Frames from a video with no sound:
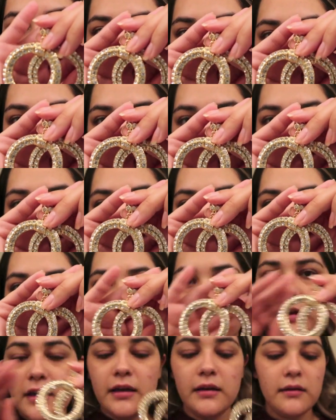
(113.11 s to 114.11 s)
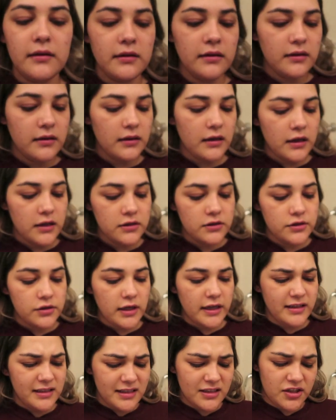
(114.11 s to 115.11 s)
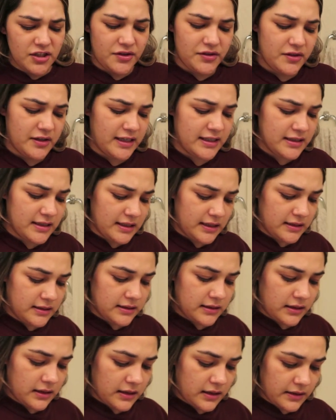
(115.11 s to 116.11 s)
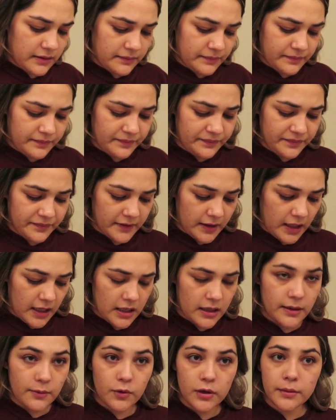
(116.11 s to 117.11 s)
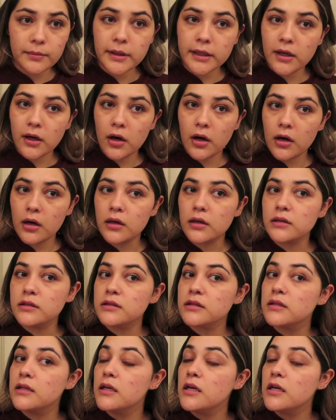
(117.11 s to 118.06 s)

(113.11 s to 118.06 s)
wear tonight. I think I, I did show you guys these um, in one of my hauls.